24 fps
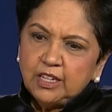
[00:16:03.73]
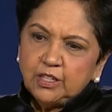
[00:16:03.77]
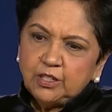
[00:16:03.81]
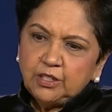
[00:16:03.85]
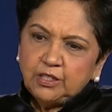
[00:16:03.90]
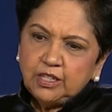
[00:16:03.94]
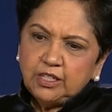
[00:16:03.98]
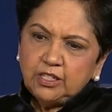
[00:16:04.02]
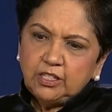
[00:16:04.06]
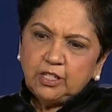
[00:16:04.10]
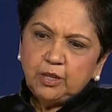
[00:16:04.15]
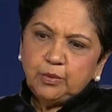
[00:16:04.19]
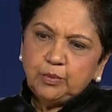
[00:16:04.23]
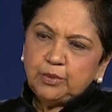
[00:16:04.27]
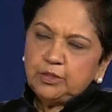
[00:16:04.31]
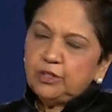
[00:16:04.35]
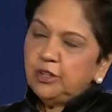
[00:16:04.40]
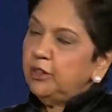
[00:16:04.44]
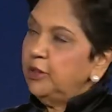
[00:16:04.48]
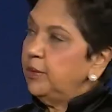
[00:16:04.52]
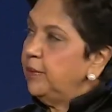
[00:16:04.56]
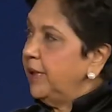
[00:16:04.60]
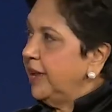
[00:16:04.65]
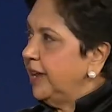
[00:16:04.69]
60% of
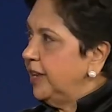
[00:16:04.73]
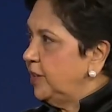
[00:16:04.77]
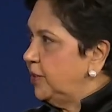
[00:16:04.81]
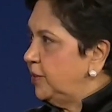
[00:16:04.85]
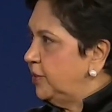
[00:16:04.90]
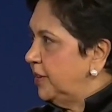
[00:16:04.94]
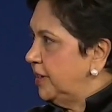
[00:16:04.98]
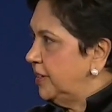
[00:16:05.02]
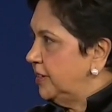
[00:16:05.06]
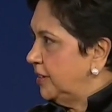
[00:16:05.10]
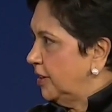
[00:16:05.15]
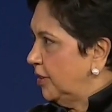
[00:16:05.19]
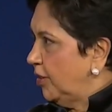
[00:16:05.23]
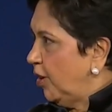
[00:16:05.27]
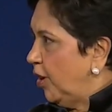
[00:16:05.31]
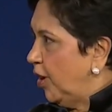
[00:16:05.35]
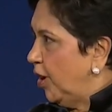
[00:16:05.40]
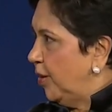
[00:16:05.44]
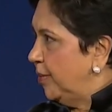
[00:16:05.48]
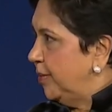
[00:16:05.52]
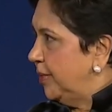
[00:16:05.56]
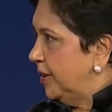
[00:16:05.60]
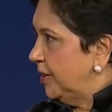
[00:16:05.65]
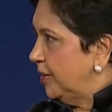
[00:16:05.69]
the megatrends are
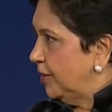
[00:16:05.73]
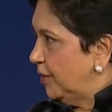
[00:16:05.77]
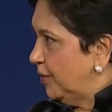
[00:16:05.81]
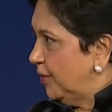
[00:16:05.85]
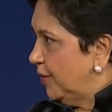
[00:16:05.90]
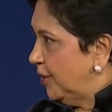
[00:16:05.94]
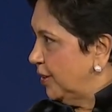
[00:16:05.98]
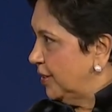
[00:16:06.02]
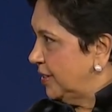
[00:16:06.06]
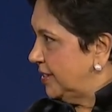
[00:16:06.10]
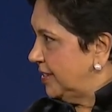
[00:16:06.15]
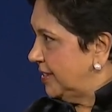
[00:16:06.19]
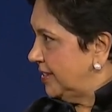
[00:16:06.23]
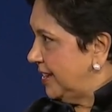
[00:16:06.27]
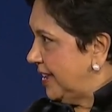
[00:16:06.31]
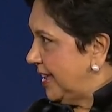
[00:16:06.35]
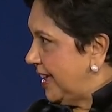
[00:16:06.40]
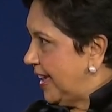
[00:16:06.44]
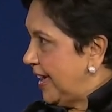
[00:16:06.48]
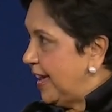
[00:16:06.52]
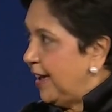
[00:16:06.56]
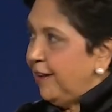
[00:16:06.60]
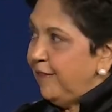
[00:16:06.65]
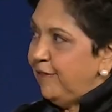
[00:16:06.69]
common across
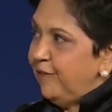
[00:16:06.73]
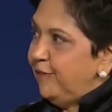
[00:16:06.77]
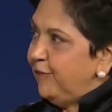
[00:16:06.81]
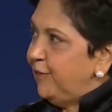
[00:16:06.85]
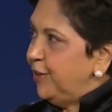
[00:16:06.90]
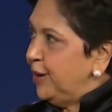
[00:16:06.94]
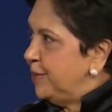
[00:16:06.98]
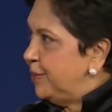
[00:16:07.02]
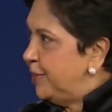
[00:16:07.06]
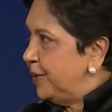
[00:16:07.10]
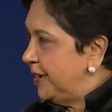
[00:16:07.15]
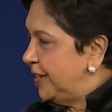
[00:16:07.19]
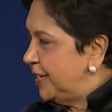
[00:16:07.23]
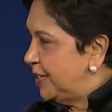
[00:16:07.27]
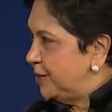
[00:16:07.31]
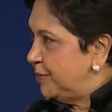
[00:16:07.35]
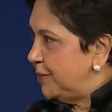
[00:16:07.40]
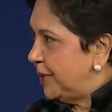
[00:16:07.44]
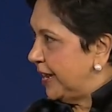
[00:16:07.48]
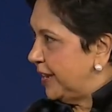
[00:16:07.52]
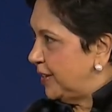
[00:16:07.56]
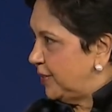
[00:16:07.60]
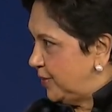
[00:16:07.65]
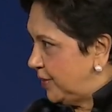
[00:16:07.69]
everybody's
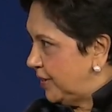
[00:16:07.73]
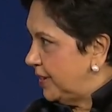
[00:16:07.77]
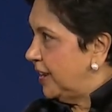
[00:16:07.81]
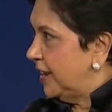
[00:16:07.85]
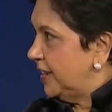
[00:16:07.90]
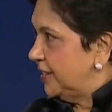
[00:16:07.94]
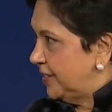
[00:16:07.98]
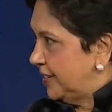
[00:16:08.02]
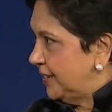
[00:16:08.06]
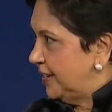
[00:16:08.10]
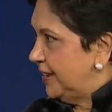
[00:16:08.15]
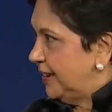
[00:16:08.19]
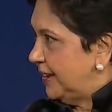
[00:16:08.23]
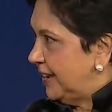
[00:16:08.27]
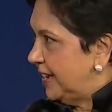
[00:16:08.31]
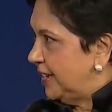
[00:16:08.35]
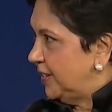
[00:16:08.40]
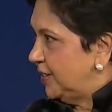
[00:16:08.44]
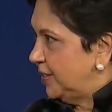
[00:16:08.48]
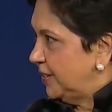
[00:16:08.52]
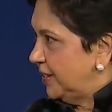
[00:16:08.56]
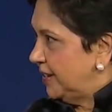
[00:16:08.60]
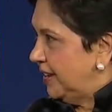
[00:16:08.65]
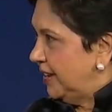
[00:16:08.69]
megatrend articulation.